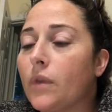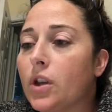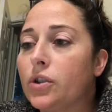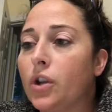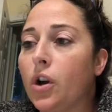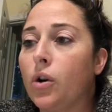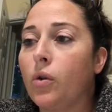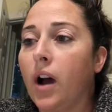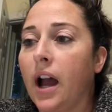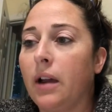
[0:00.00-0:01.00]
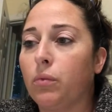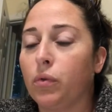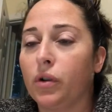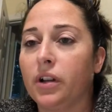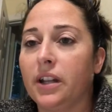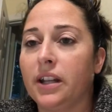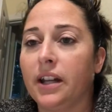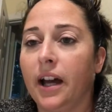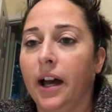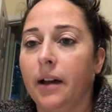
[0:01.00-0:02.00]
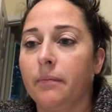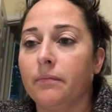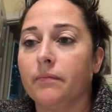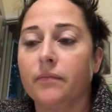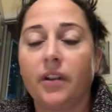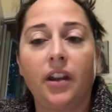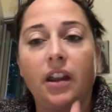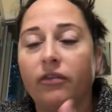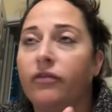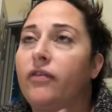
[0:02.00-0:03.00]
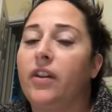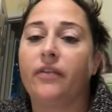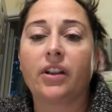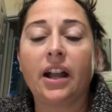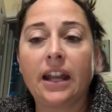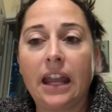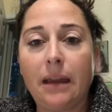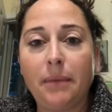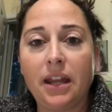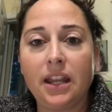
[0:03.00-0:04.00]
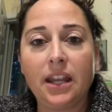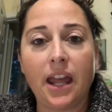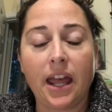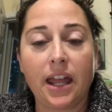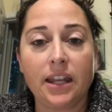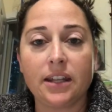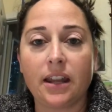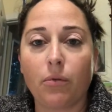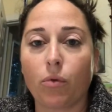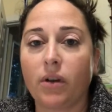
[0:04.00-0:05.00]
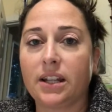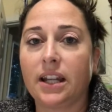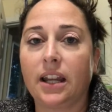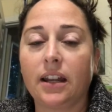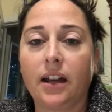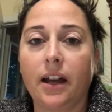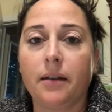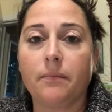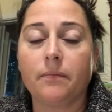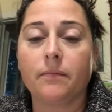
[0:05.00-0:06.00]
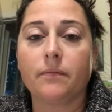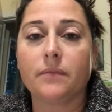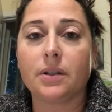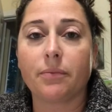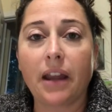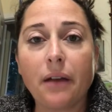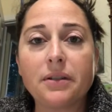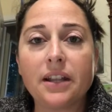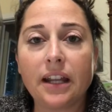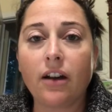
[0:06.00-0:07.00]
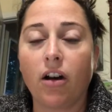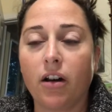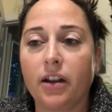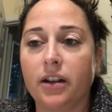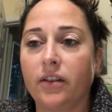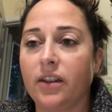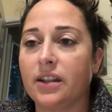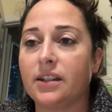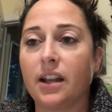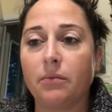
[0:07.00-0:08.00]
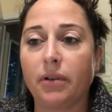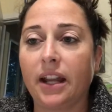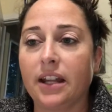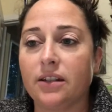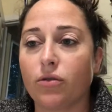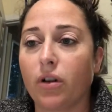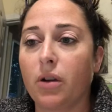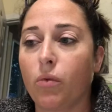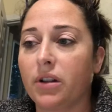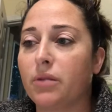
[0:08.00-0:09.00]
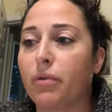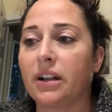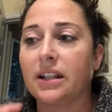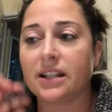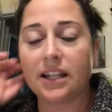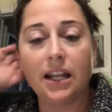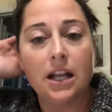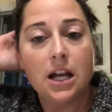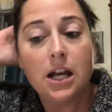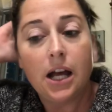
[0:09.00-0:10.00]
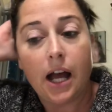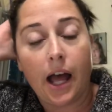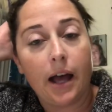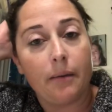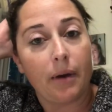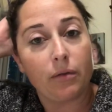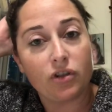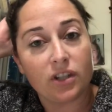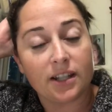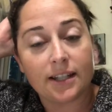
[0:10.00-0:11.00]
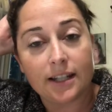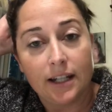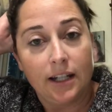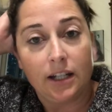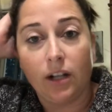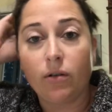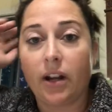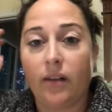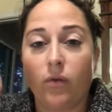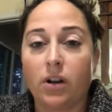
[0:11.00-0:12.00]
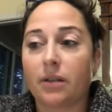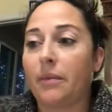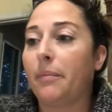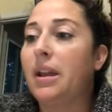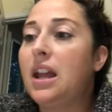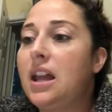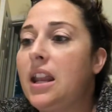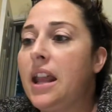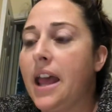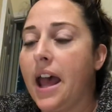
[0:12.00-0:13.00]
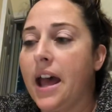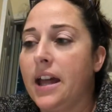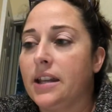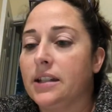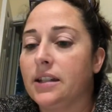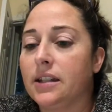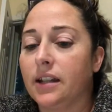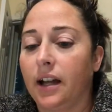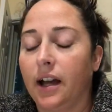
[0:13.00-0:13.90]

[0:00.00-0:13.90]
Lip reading: So I would, if a client came in and they were wanting some counseling on this unplanned or unwanted pregnancy, I would just, kind of welcome them in and